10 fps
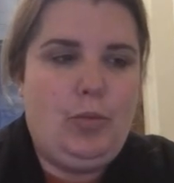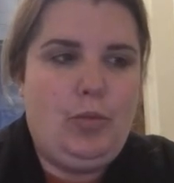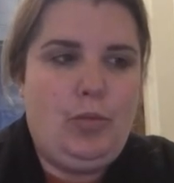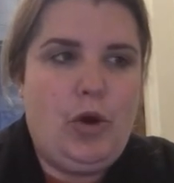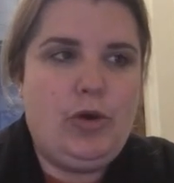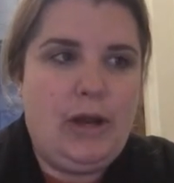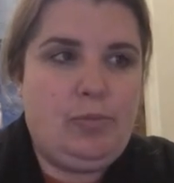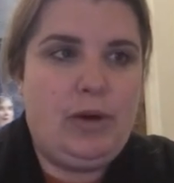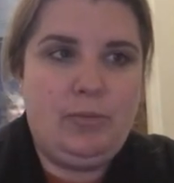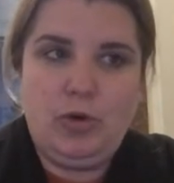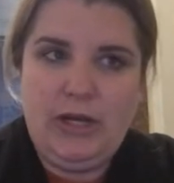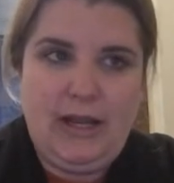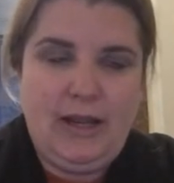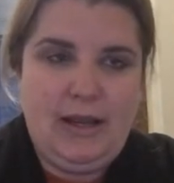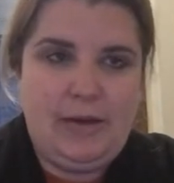woke up one
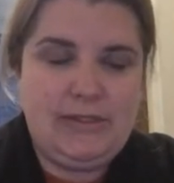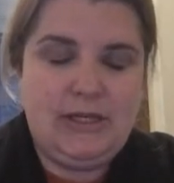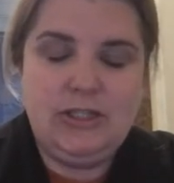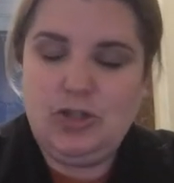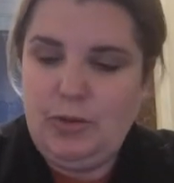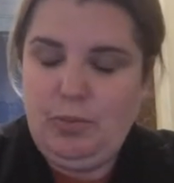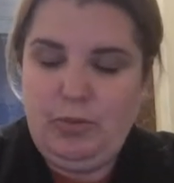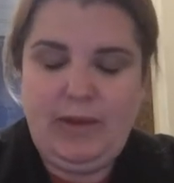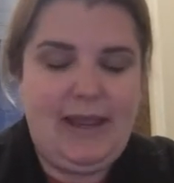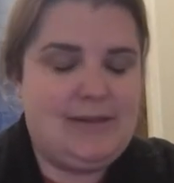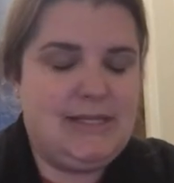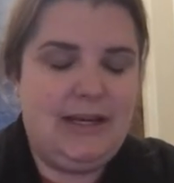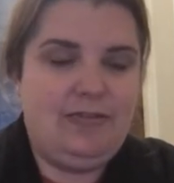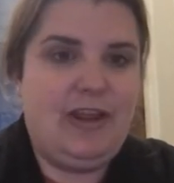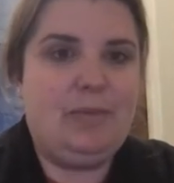morning. I was on a trip with my
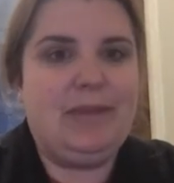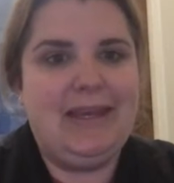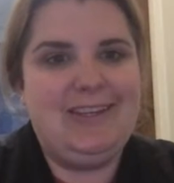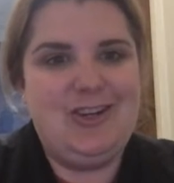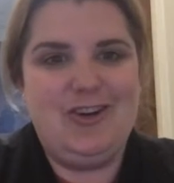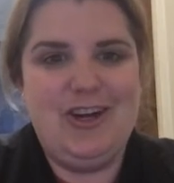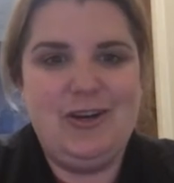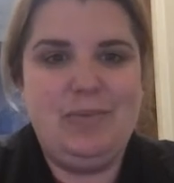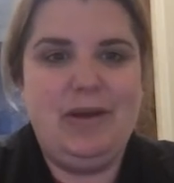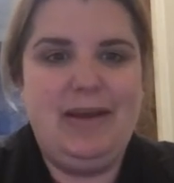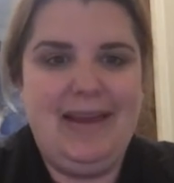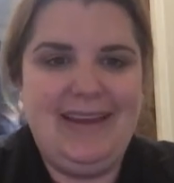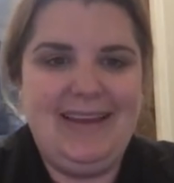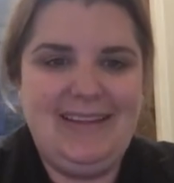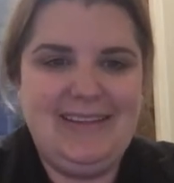entire family in Europe,
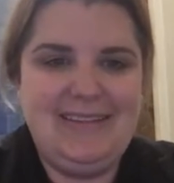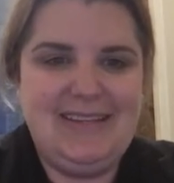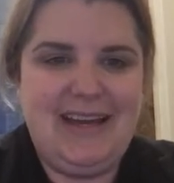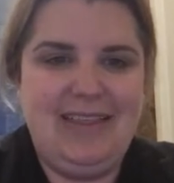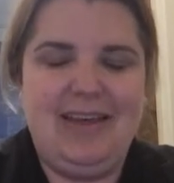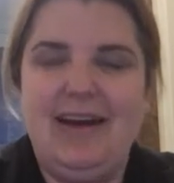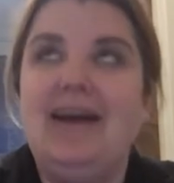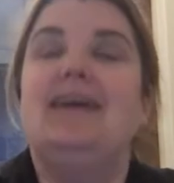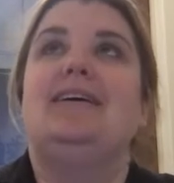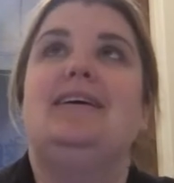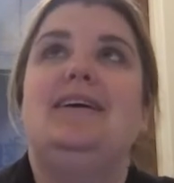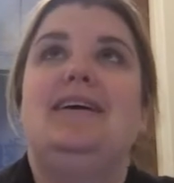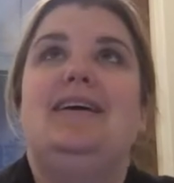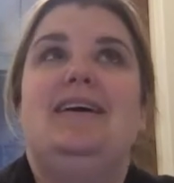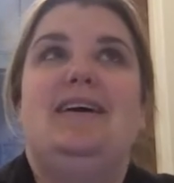and I thought,
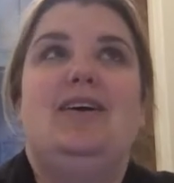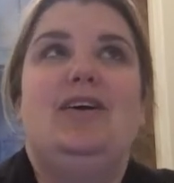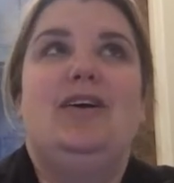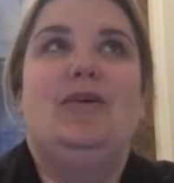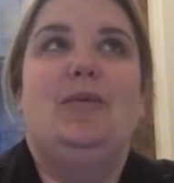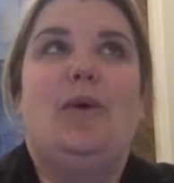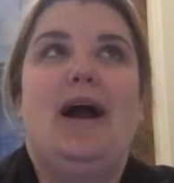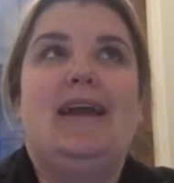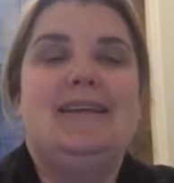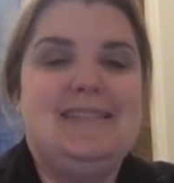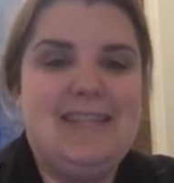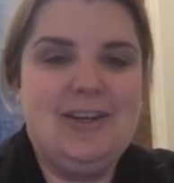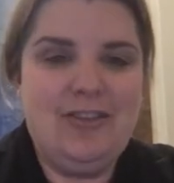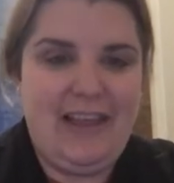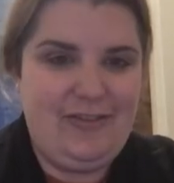why is
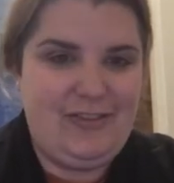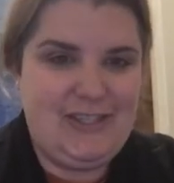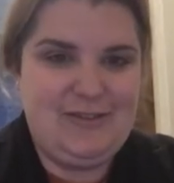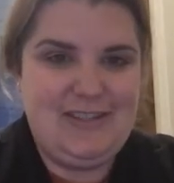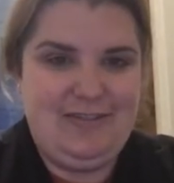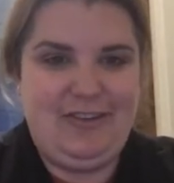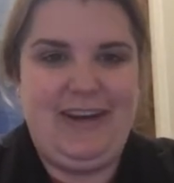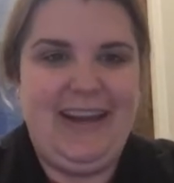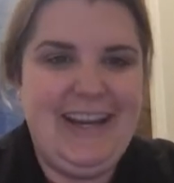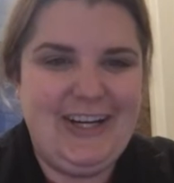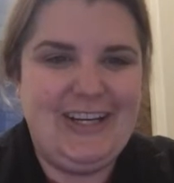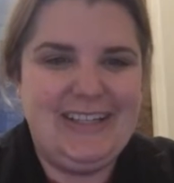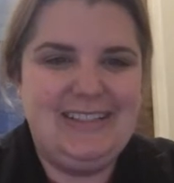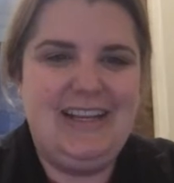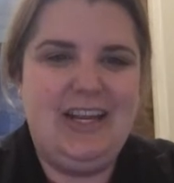their life so different here?
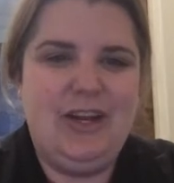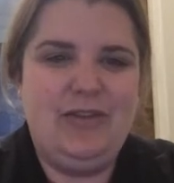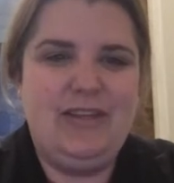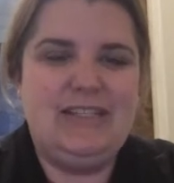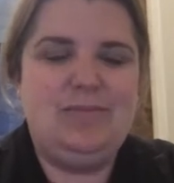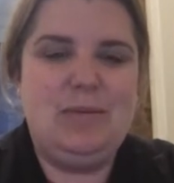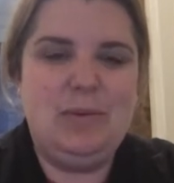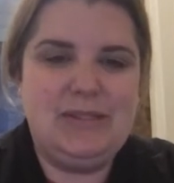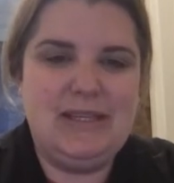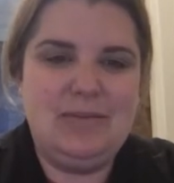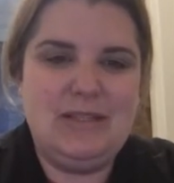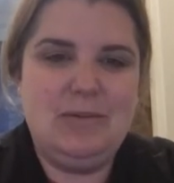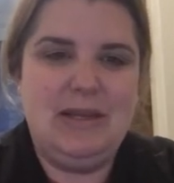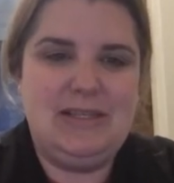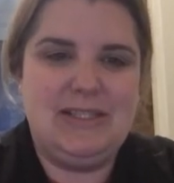These people seem to
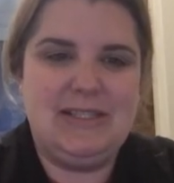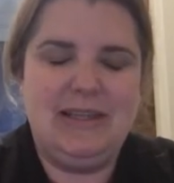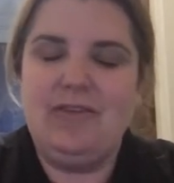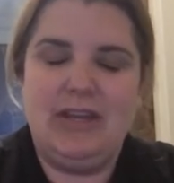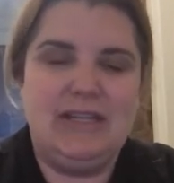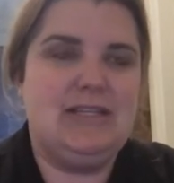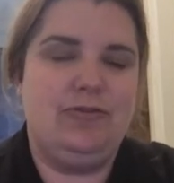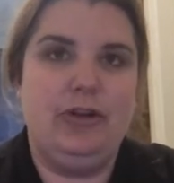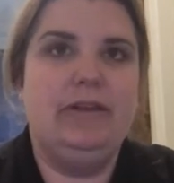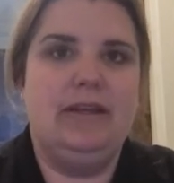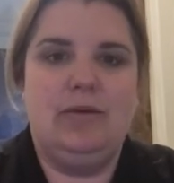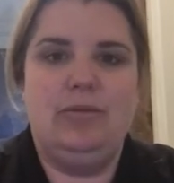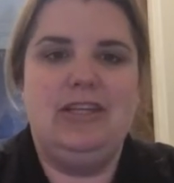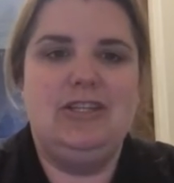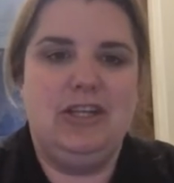be just living differently than
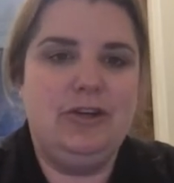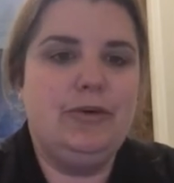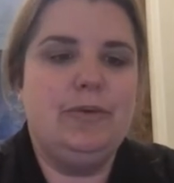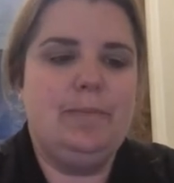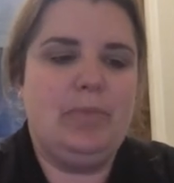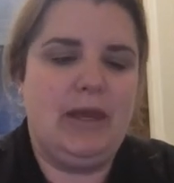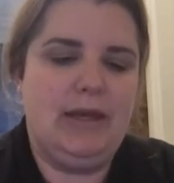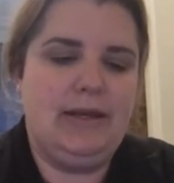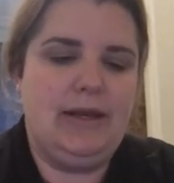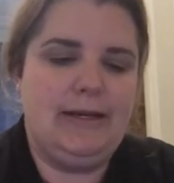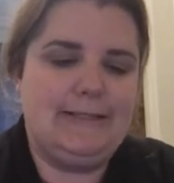we do. And